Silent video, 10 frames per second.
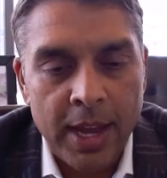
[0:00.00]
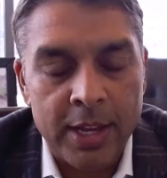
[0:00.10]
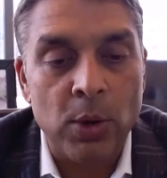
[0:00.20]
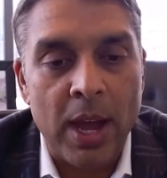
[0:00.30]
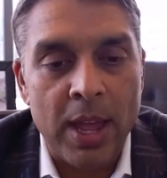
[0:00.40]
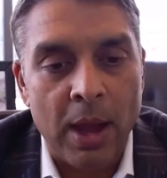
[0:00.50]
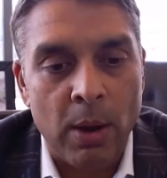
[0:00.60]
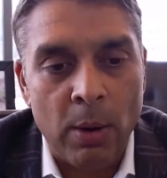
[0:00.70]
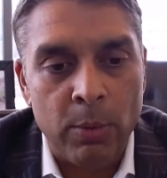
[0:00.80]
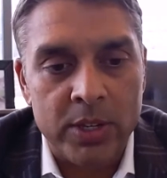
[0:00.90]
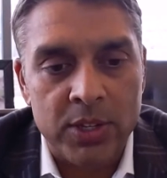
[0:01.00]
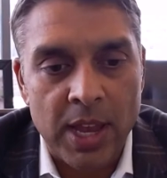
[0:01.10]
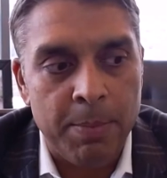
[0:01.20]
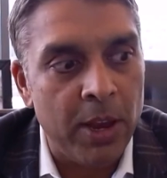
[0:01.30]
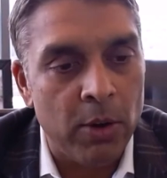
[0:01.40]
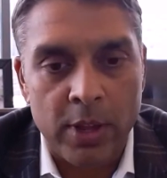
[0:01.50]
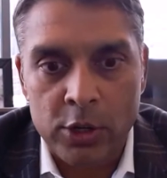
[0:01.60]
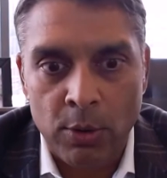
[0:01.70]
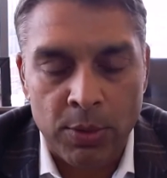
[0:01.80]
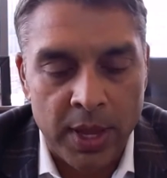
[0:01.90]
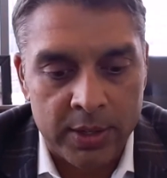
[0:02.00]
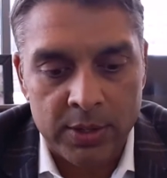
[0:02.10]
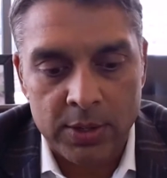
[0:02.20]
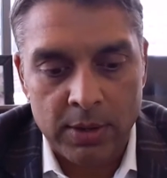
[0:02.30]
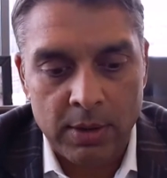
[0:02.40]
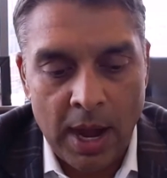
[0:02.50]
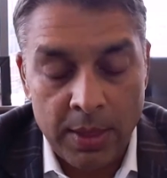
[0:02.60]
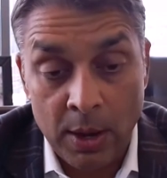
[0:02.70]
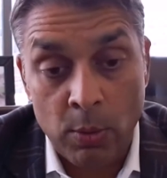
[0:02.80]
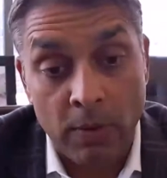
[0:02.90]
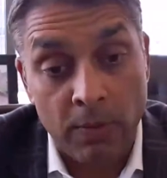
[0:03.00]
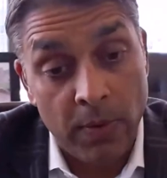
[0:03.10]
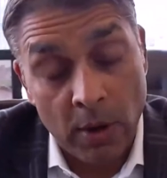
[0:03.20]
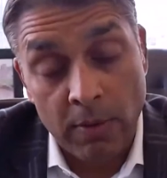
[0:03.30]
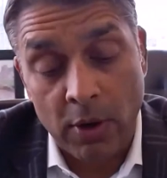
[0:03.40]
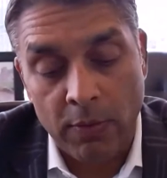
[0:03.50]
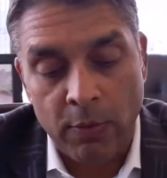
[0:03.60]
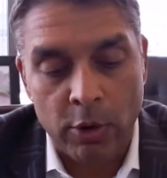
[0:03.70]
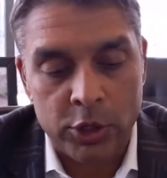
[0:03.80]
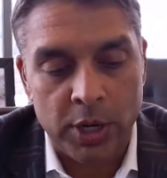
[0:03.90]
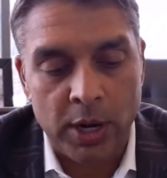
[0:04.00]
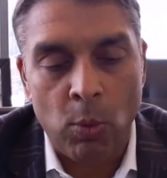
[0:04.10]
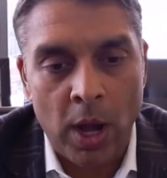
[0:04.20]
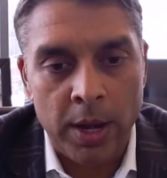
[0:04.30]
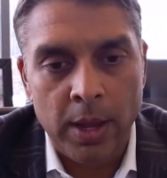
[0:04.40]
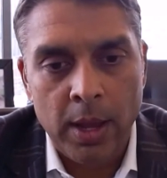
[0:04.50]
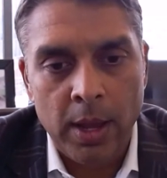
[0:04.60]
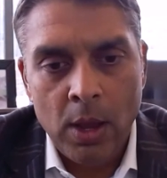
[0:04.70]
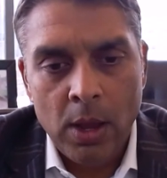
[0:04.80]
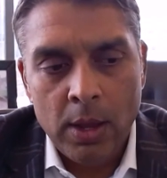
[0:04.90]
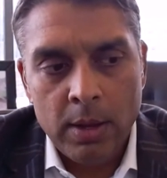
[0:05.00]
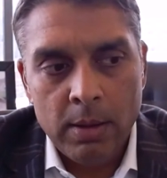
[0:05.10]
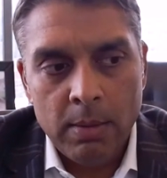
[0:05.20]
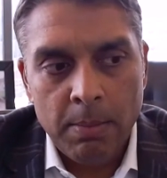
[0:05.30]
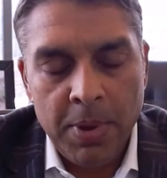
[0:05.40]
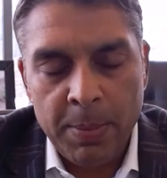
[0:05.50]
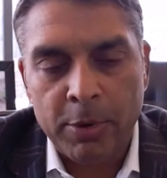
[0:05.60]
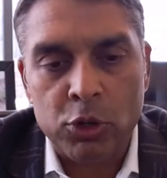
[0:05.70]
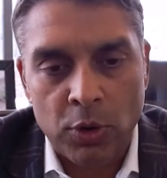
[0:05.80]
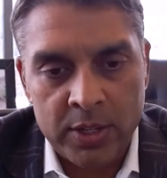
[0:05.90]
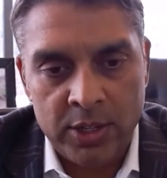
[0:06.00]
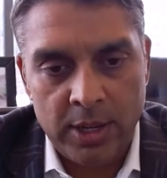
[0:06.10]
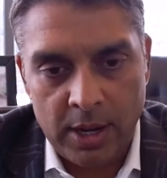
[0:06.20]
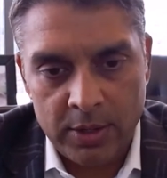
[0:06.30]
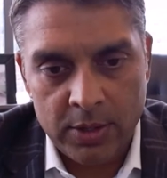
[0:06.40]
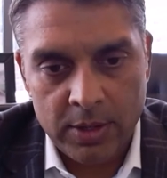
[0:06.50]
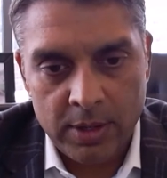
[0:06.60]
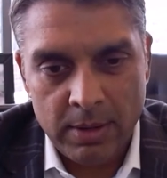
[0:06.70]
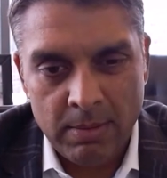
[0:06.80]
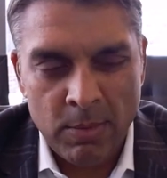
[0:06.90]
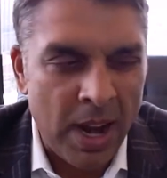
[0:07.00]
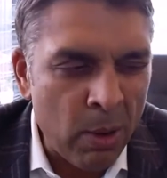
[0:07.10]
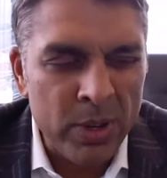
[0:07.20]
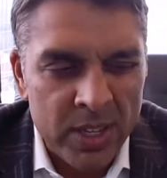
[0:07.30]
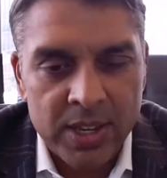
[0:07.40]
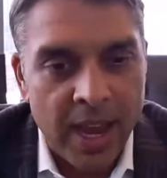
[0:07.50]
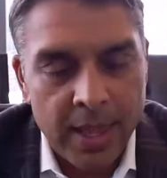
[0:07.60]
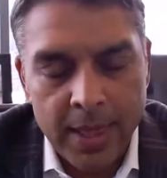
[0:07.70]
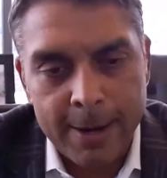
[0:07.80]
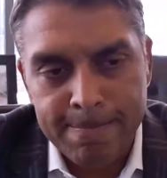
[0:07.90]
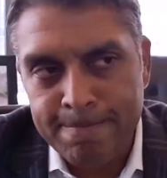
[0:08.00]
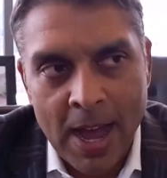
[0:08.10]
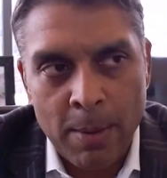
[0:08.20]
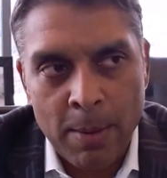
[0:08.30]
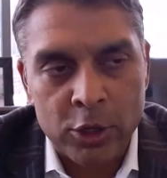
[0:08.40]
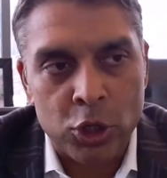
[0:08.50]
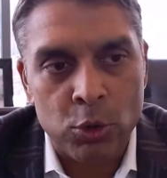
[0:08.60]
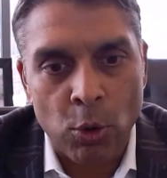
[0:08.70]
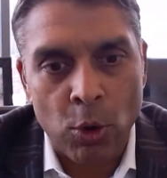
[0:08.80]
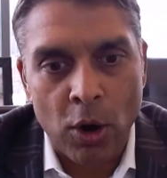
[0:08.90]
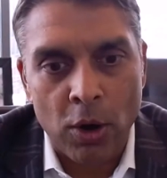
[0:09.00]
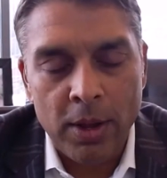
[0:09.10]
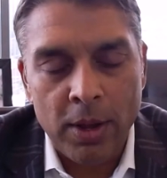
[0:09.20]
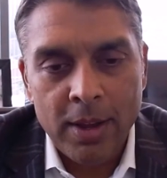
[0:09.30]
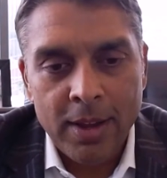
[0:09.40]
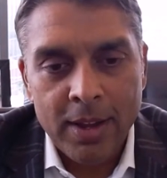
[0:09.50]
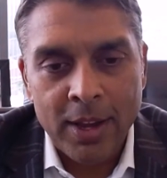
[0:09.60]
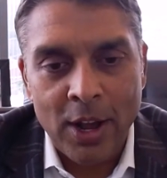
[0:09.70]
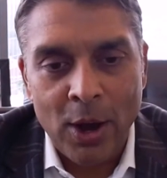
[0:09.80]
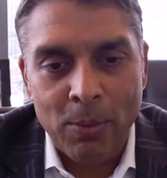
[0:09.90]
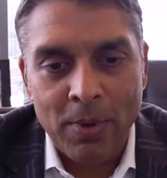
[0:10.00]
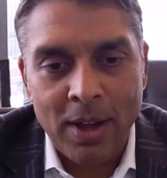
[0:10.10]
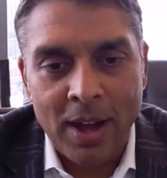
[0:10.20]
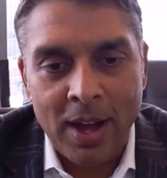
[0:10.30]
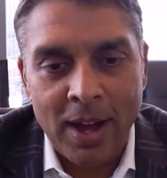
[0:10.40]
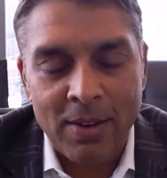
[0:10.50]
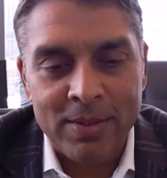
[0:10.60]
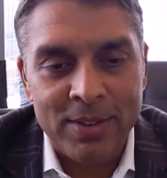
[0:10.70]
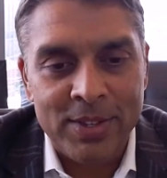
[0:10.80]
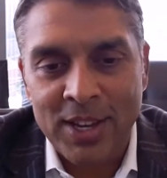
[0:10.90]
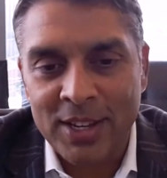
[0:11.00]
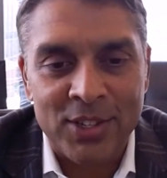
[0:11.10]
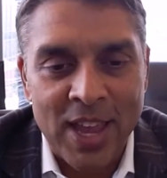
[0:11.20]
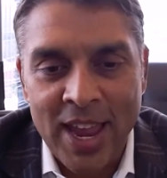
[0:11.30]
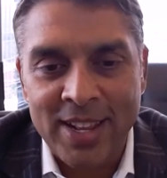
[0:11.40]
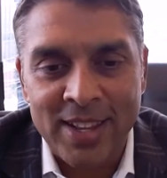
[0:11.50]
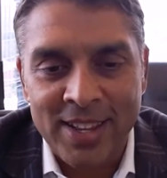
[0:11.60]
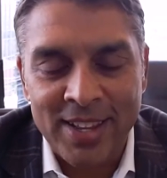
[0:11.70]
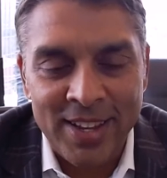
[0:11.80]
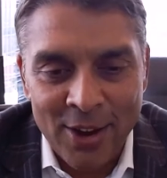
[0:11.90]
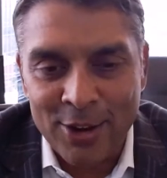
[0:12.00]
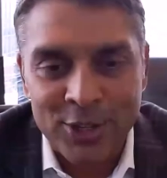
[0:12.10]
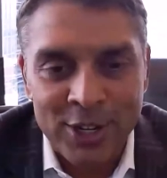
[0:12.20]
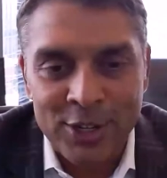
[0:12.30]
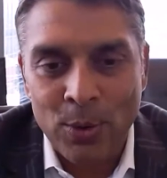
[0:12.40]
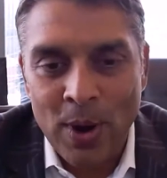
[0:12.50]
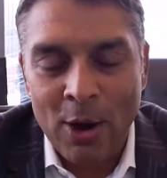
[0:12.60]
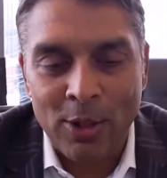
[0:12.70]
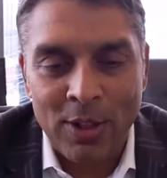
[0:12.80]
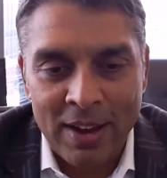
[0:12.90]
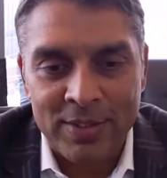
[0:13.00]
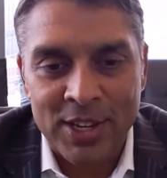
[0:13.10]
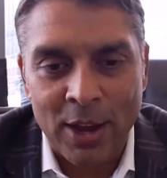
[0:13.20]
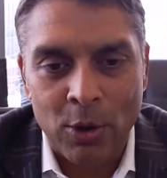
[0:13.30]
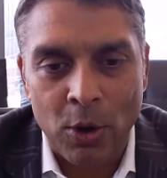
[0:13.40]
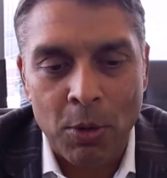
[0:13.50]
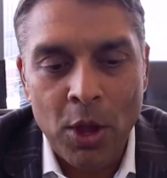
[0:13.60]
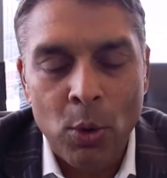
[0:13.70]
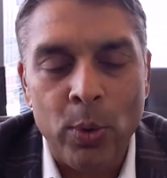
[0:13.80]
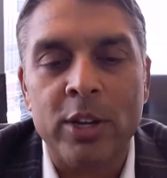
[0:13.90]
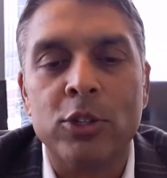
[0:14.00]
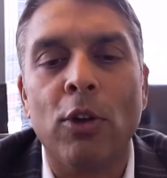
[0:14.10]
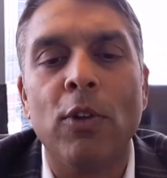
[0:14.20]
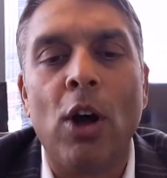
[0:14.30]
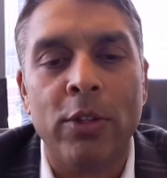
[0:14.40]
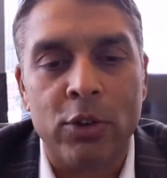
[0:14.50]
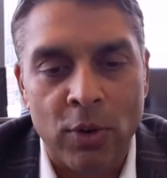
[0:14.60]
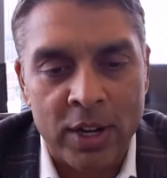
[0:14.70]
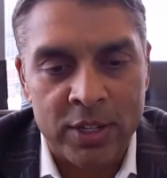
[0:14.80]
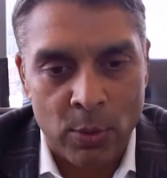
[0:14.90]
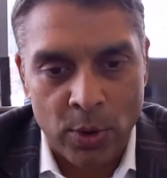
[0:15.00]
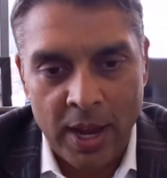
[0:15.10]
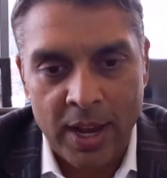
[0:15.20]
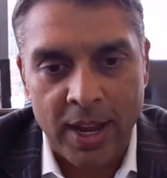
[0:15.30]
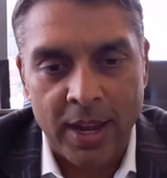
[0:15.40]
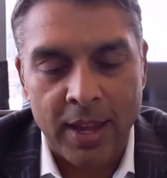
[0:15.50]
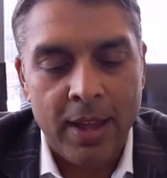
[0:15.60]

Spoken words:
And so I would say, Peter, that two things I think we're very, very fortunate. One, people trusted us. When I would say that, I'm not sure, 6-8 years into our life cycle, we deserved all the trust that we're getting.